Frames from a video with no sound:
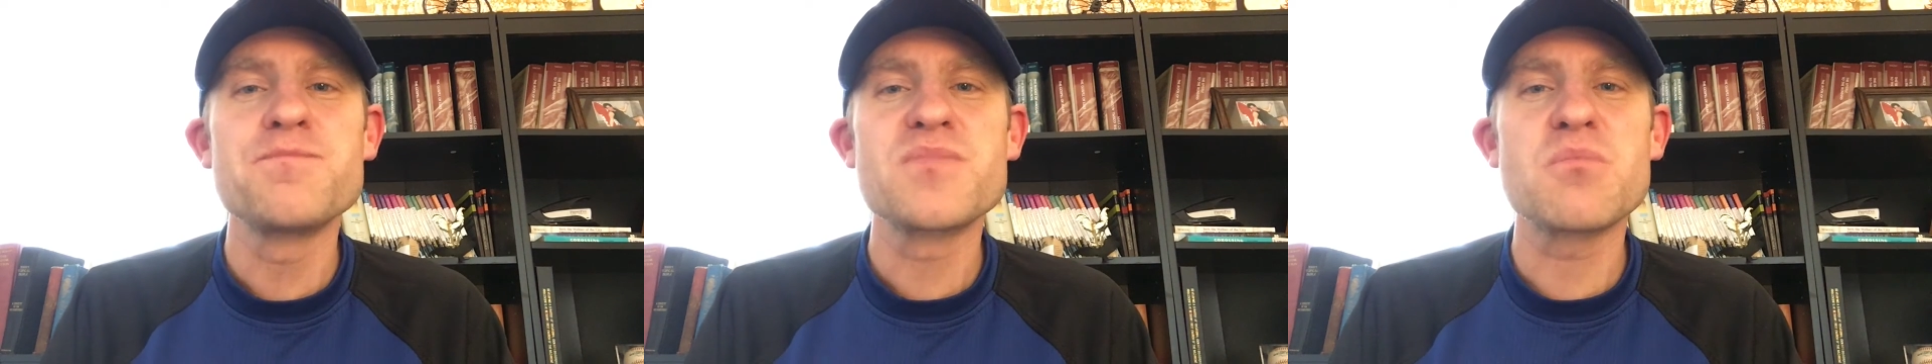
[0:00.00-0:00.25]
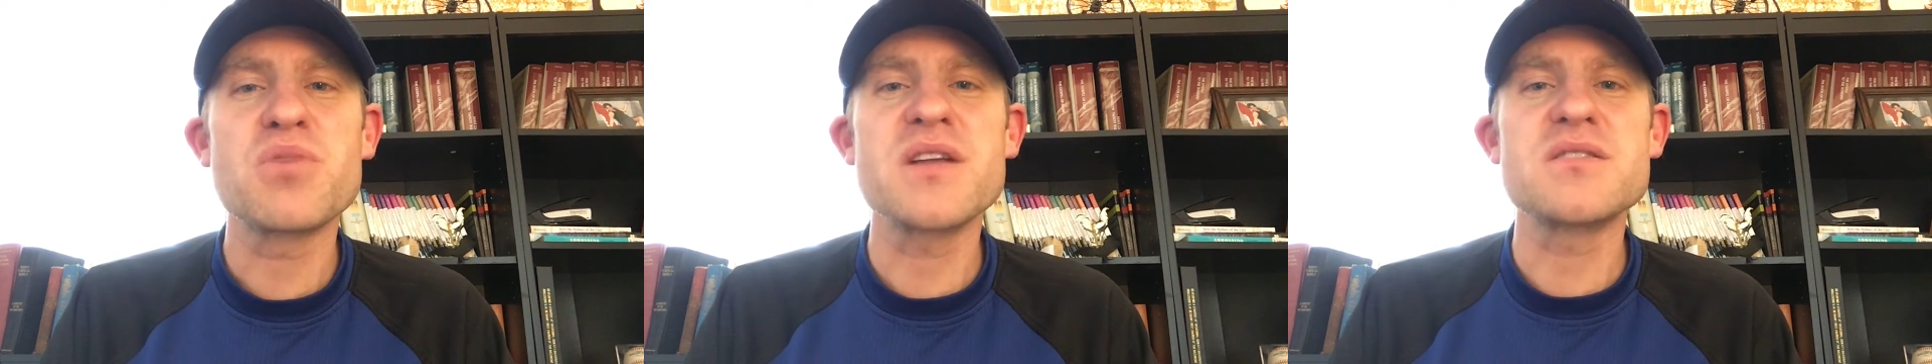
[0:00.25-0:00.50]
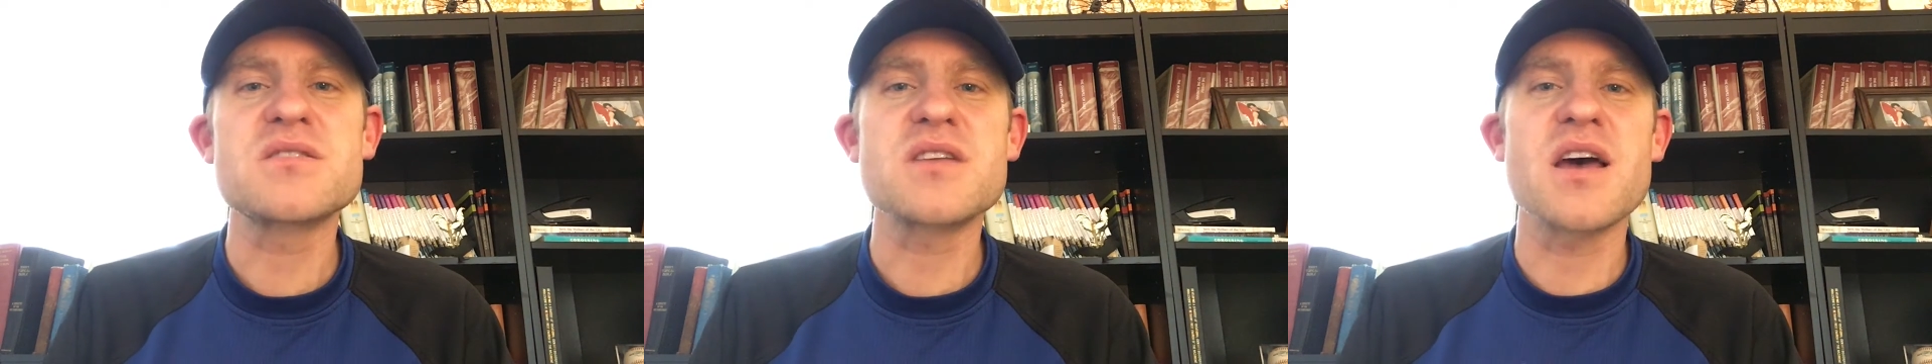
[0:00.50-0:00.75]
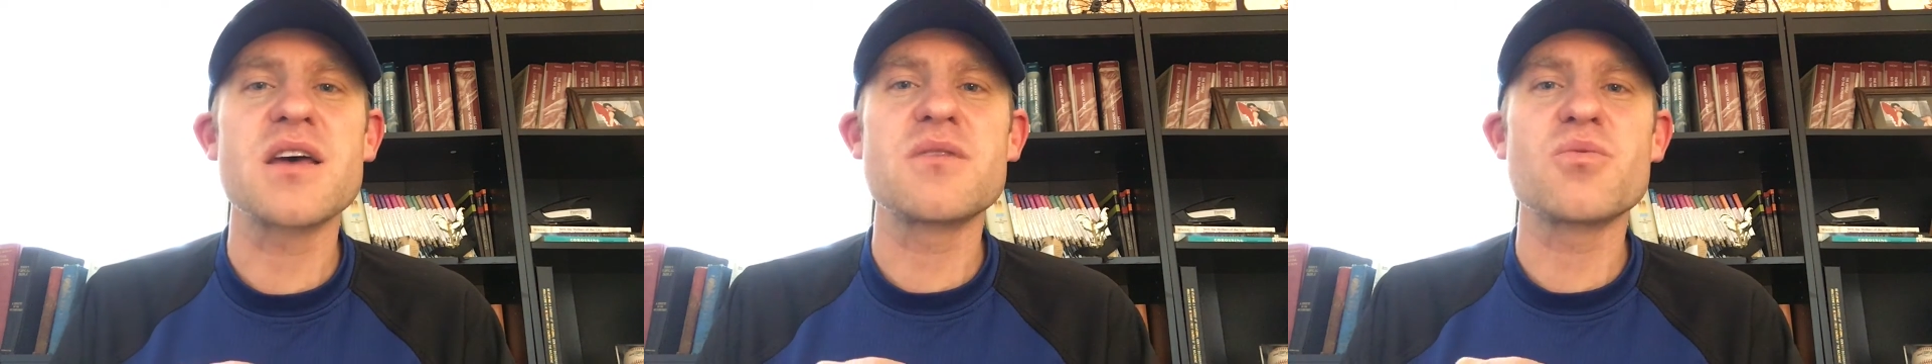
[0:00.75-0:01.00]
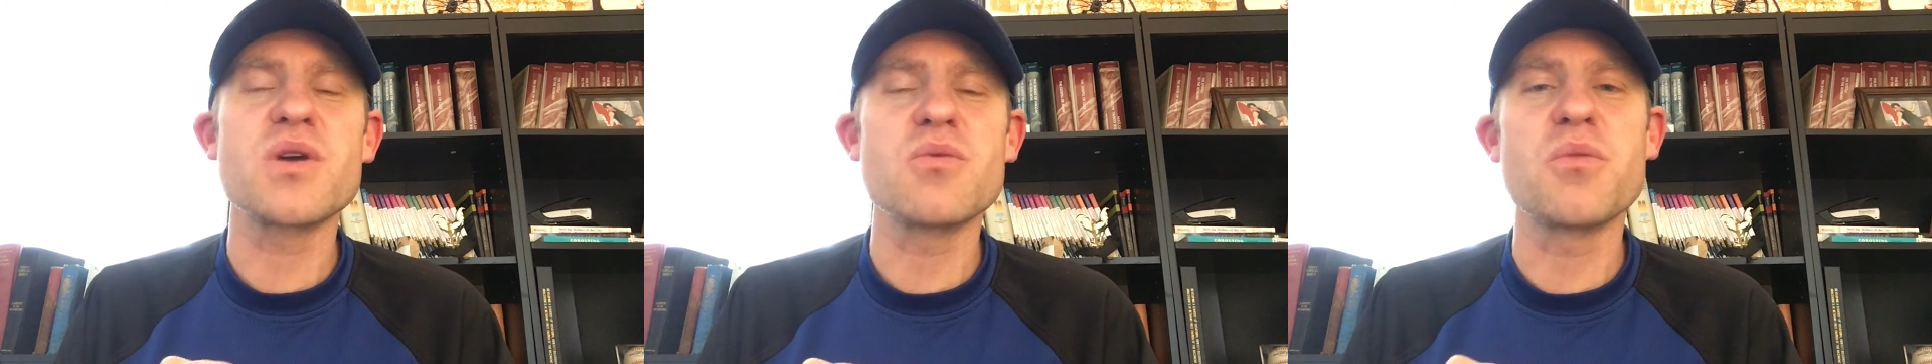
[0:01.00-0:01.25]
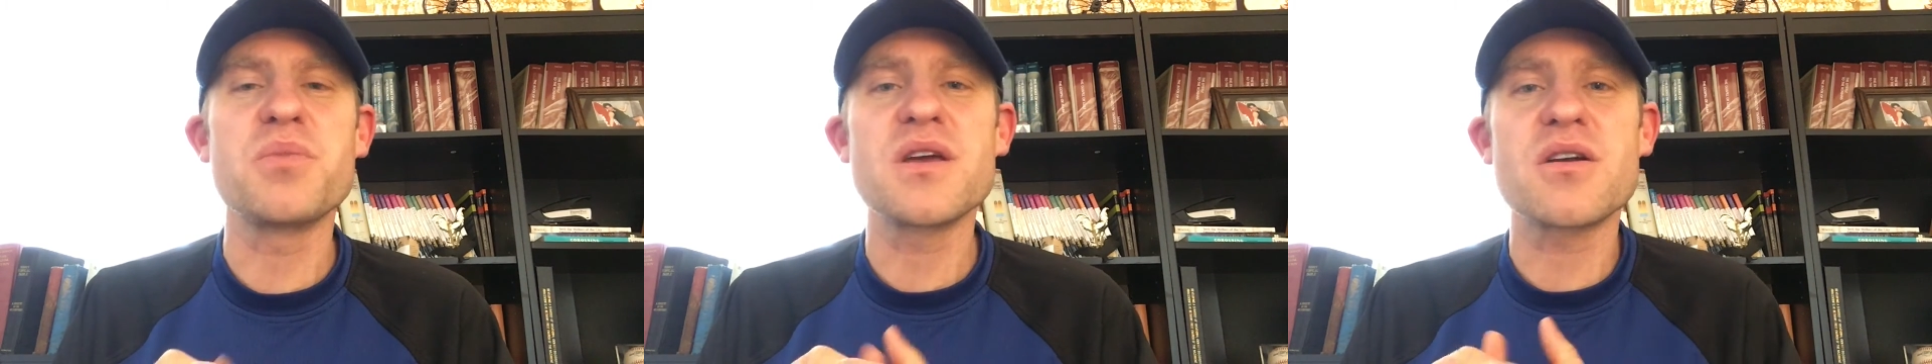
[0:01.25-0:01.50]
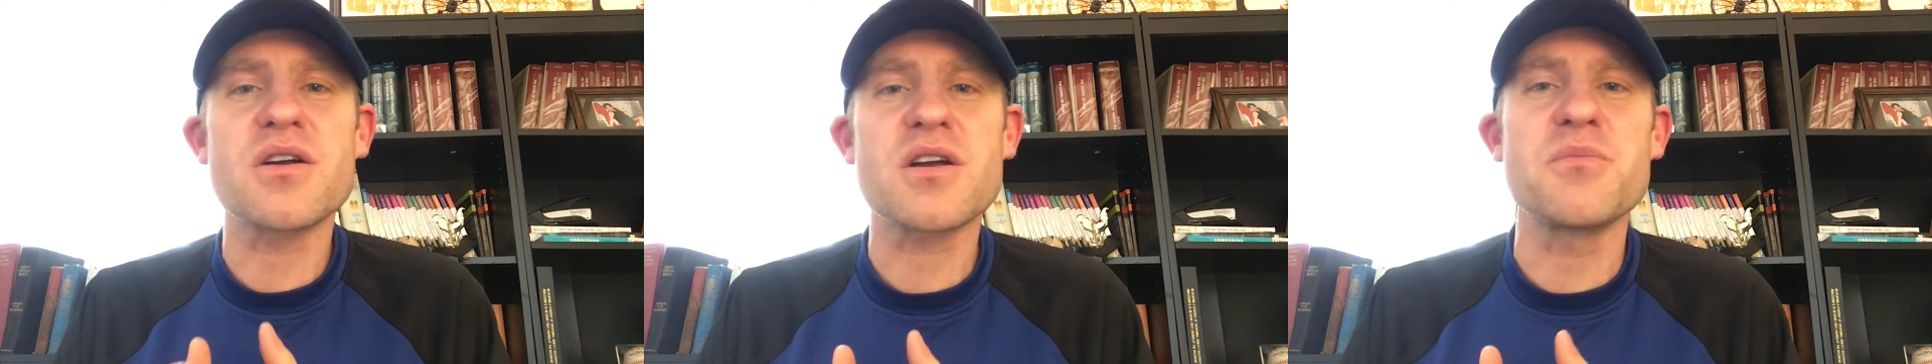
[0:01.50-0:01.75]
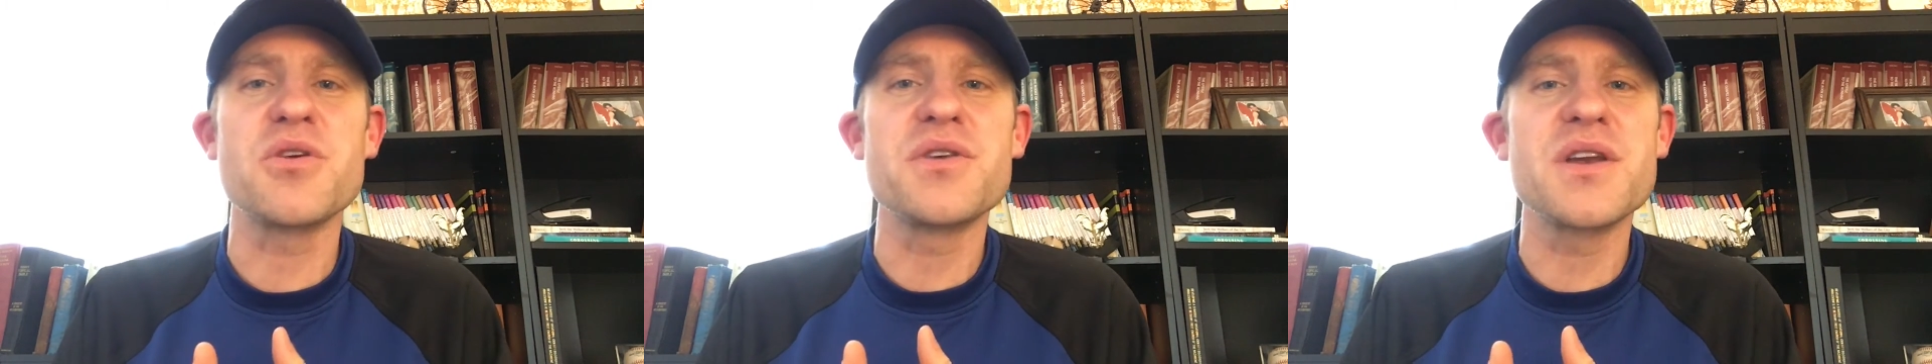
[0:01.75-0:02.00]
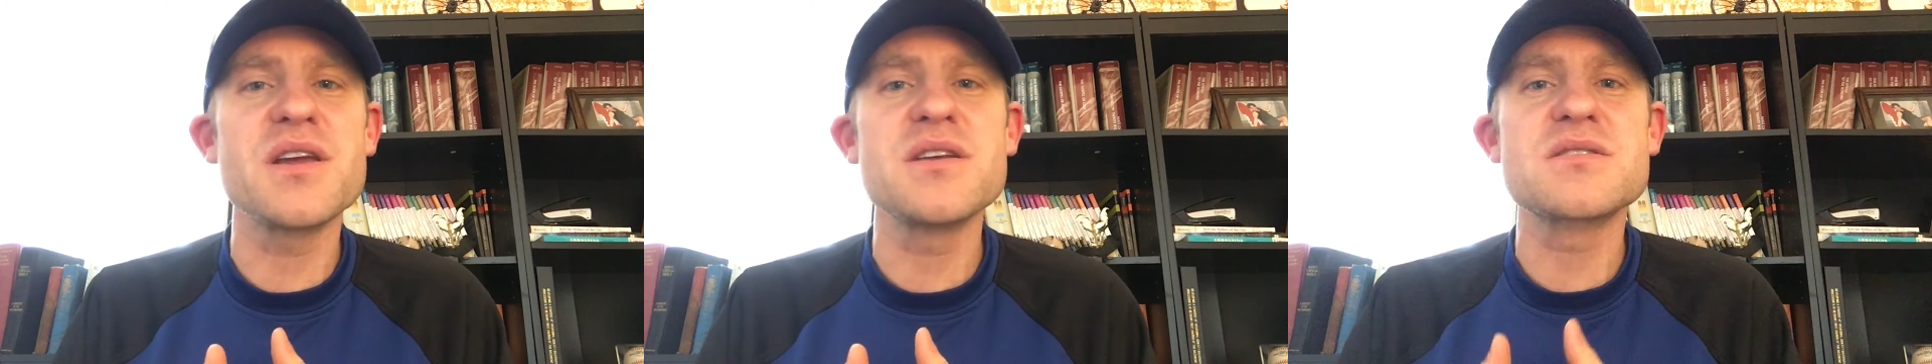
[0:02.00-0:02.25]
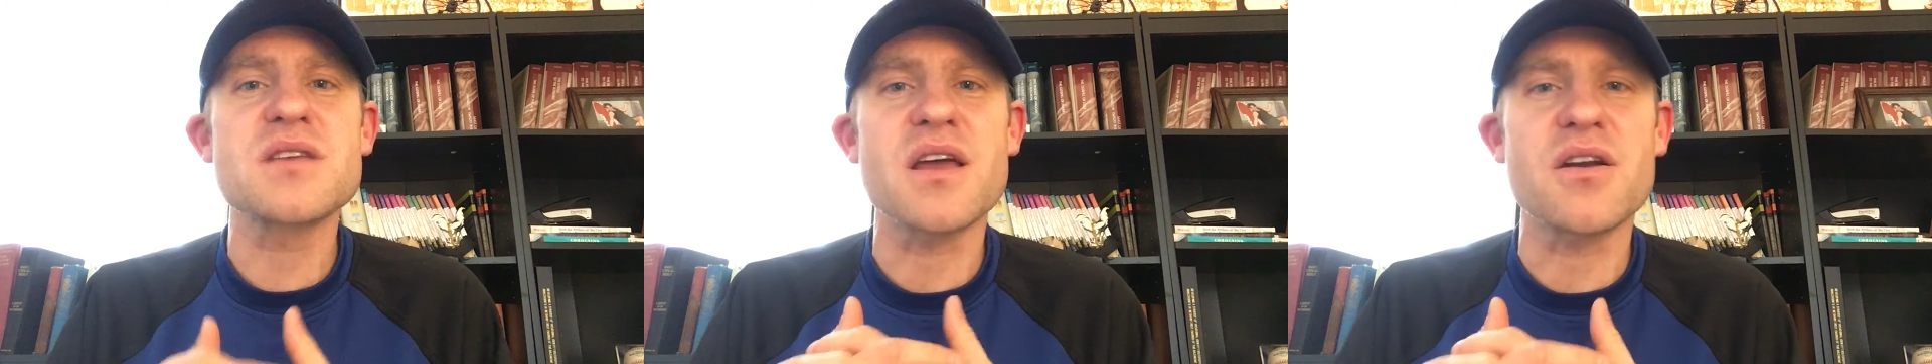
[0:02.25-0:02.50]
but instead we will be in our communities